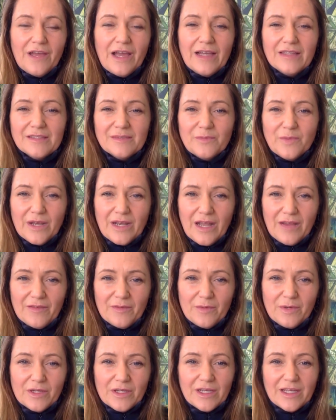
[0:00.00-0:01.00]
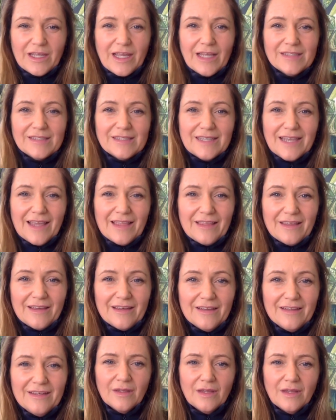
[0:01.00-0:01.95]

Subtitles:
as and when everyone could get together.